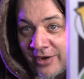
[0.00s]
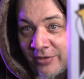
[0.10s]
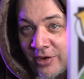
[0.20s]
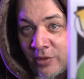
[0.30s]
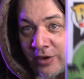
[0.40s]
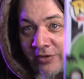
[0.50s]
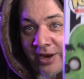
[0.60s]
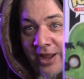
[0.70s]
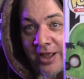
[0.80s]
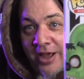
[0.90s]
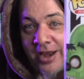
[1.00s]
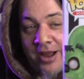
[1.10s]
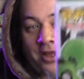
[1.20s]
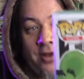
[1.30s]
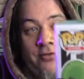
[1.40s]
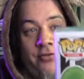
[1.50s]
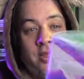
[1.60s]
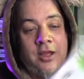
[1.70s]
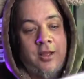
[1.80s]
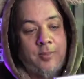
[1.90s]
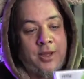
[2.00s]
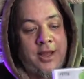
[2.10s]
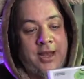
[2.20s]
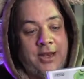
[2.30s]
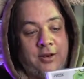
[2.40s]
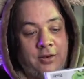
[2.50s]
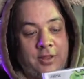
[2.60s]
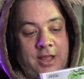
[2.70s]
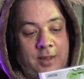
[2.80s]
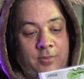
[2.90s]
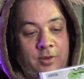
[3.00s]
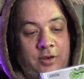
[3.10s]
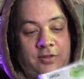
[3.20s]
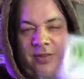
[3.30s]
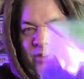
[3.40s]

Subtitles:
don't know what it's an icon of, but I need to look that up and do it. It's a